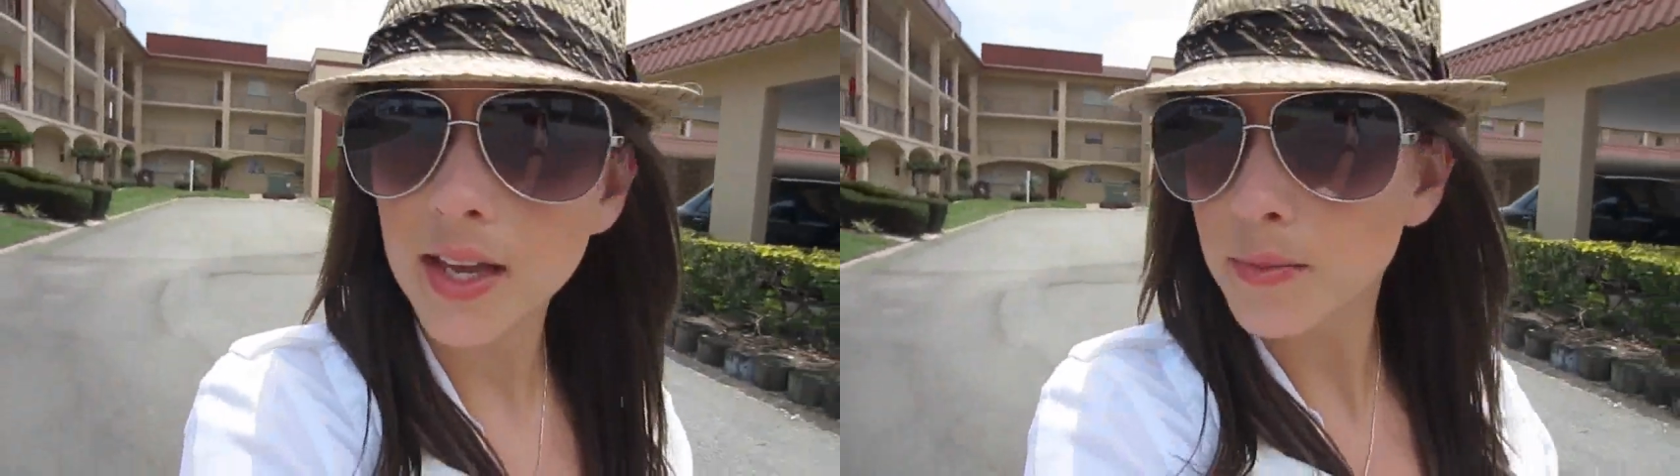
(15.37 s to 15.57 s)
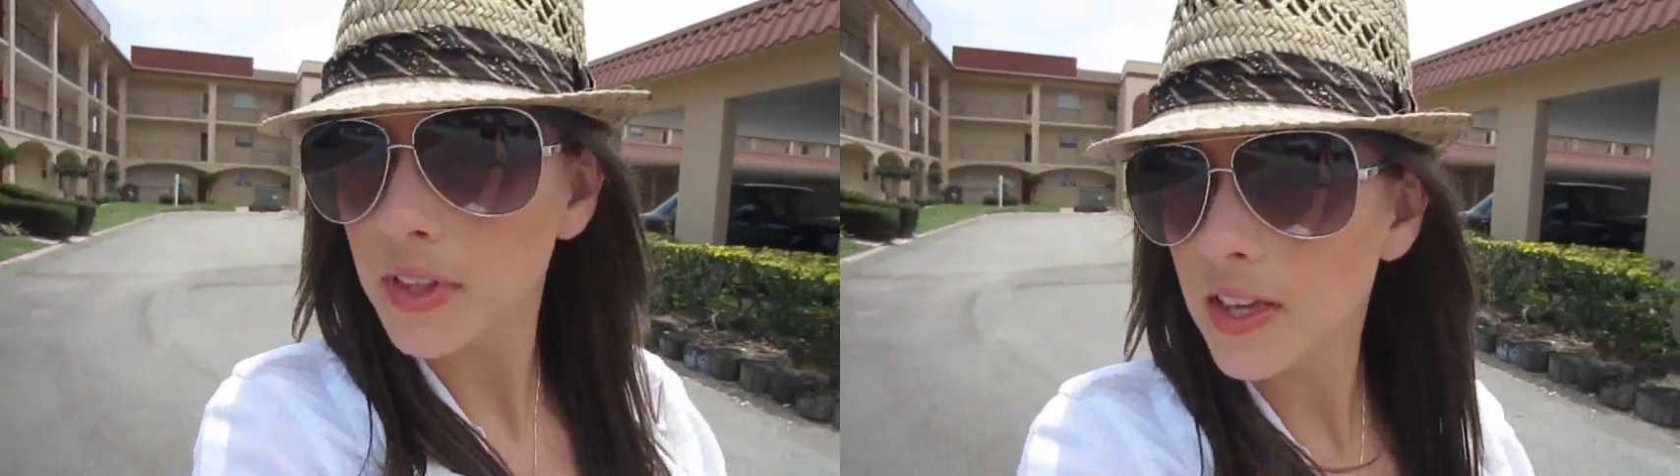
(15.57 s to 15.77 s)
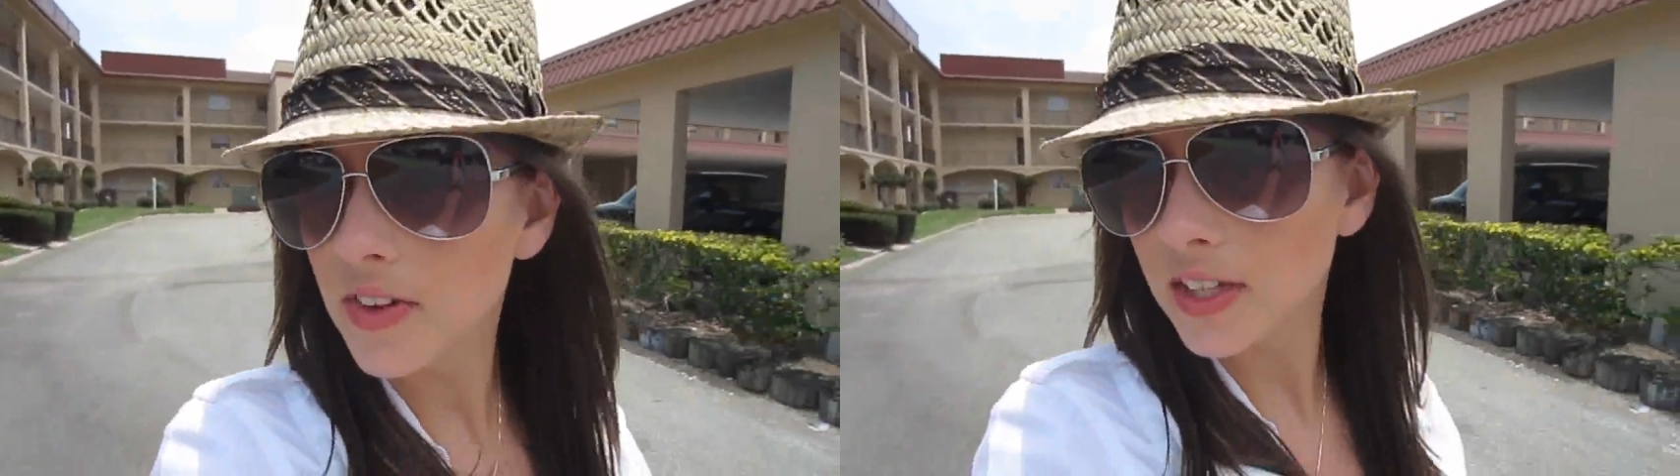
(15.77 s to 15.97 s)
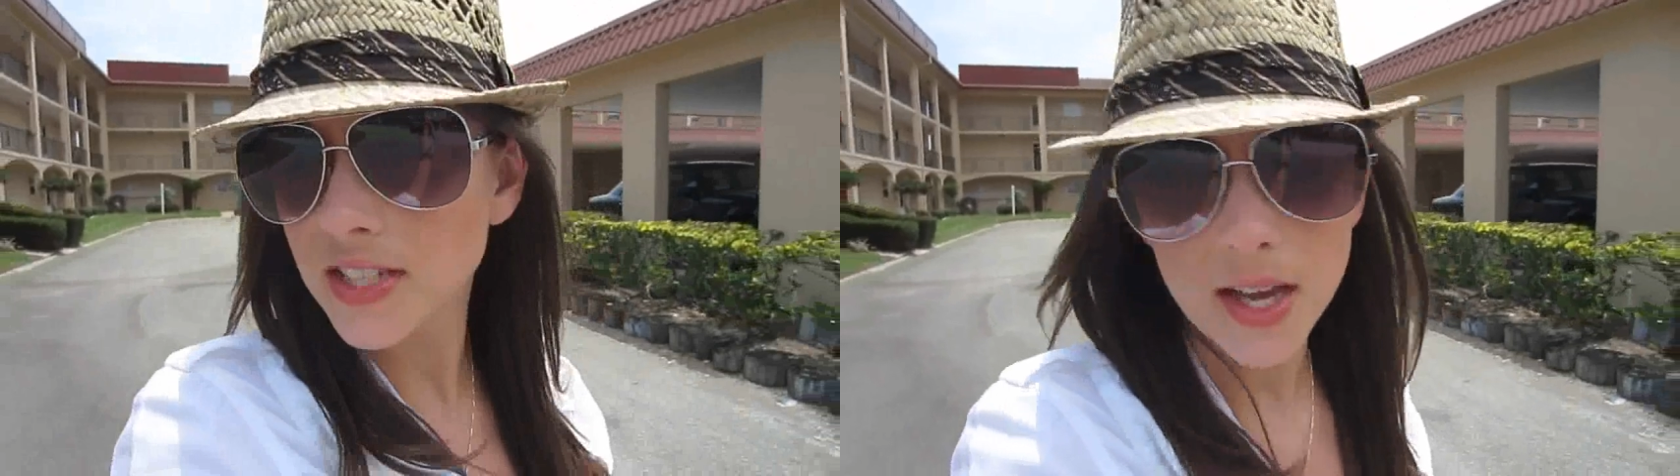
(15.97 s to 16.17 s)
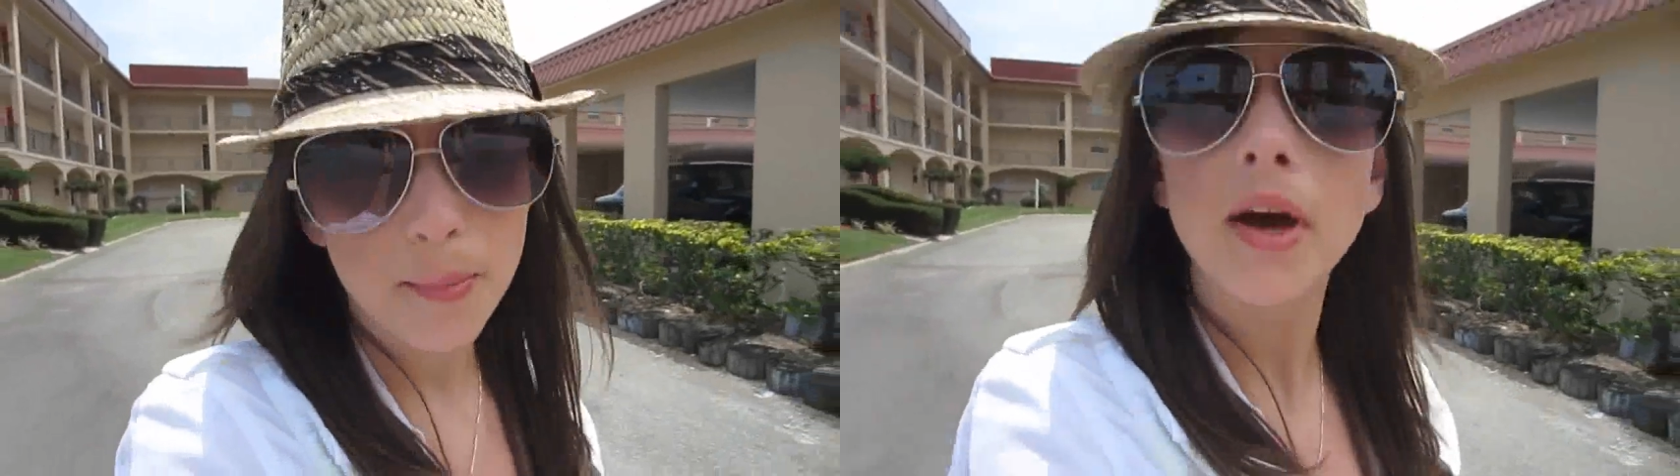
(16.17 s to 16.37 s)
I am
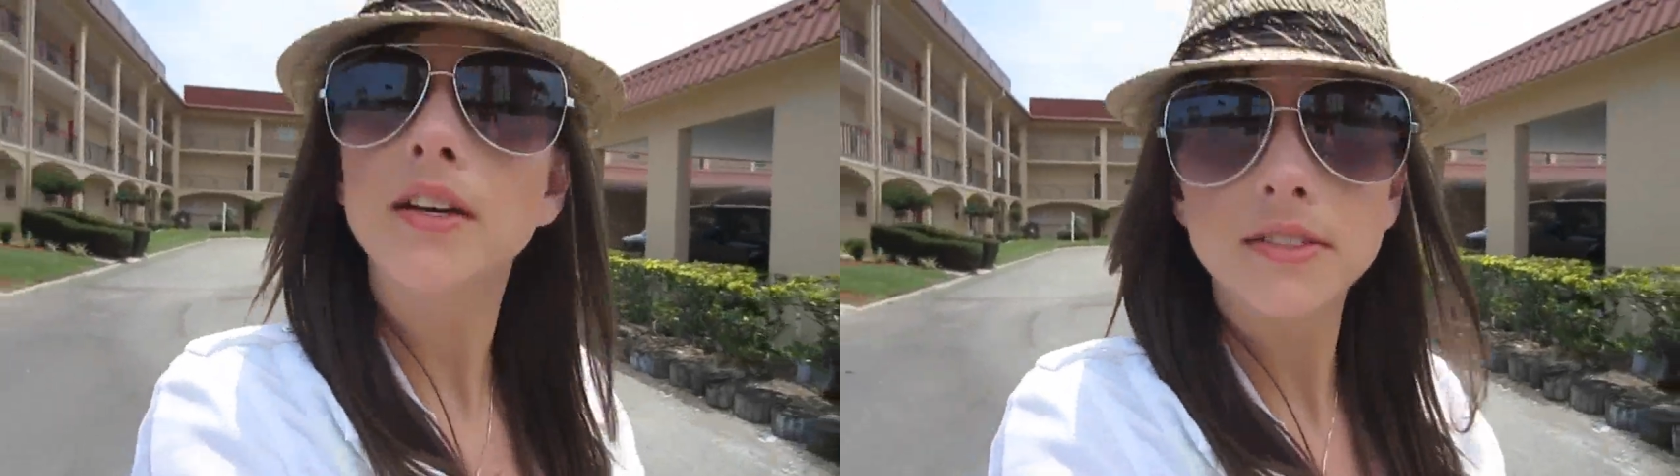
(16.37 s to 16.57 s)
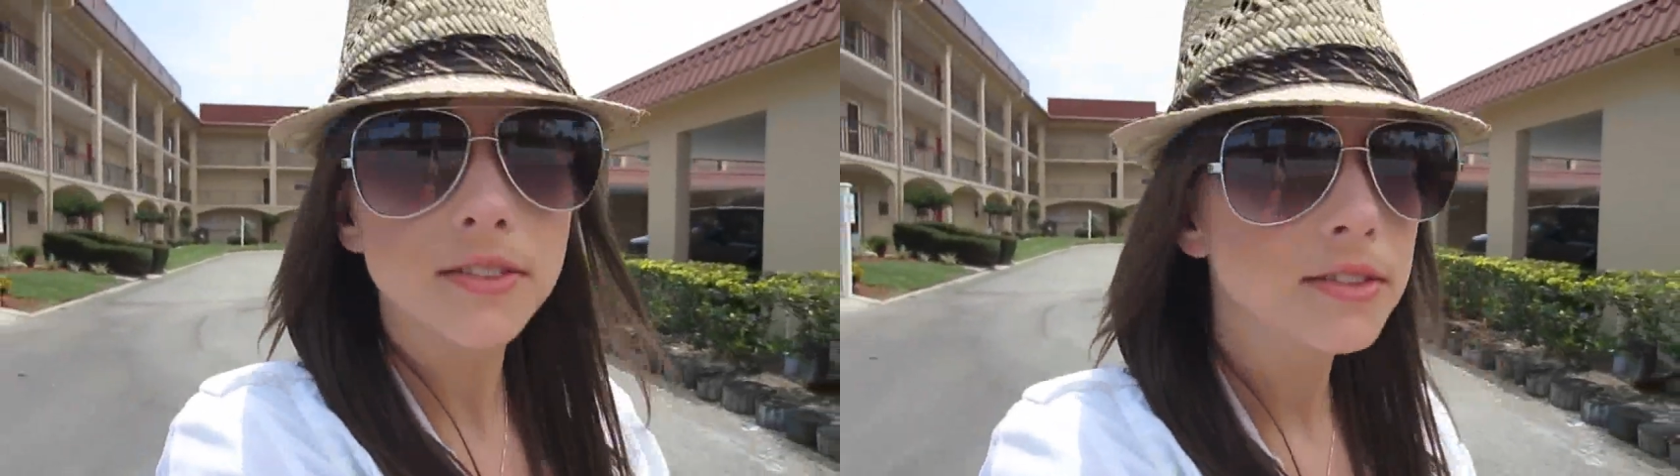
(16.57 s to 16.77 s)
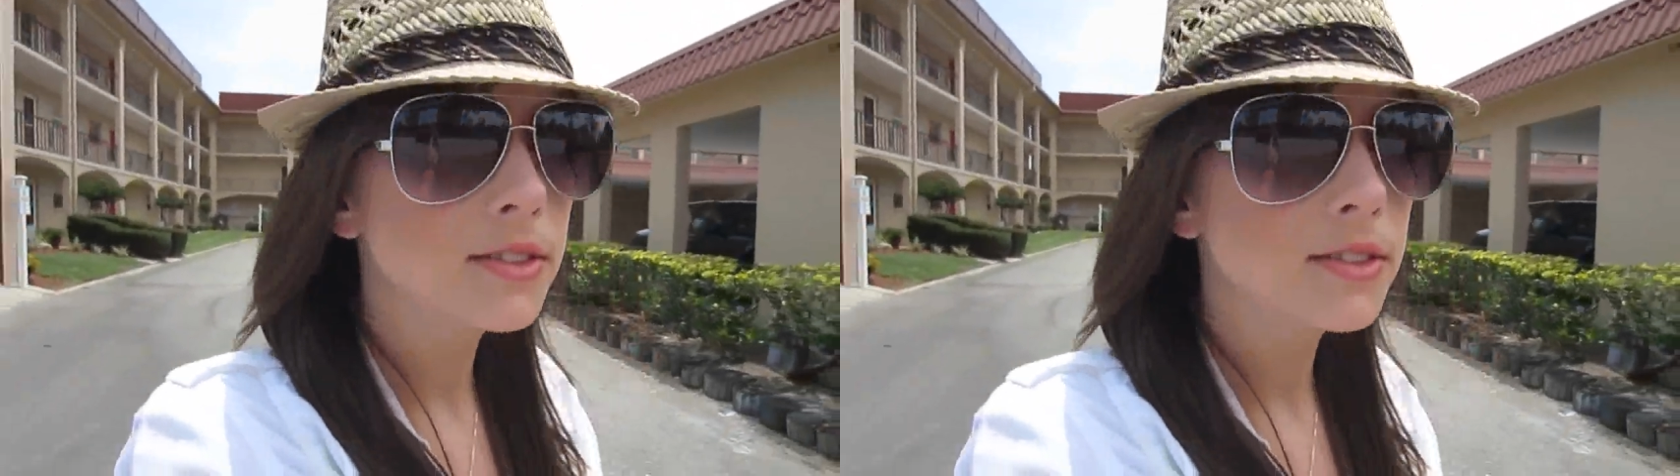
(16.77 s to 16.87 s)
leaving Tampa